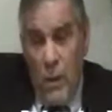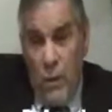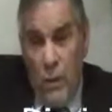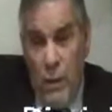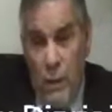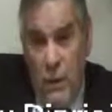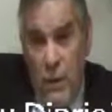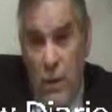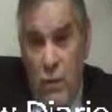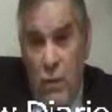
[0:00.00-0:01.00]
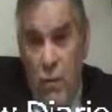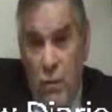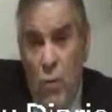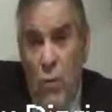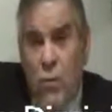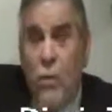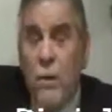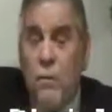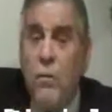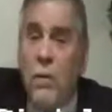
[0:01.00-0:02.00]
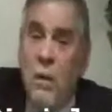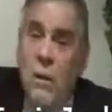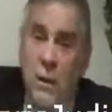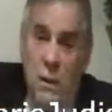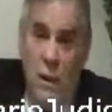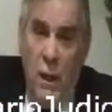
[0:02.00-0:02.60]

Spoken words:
We've had cases in which they've said the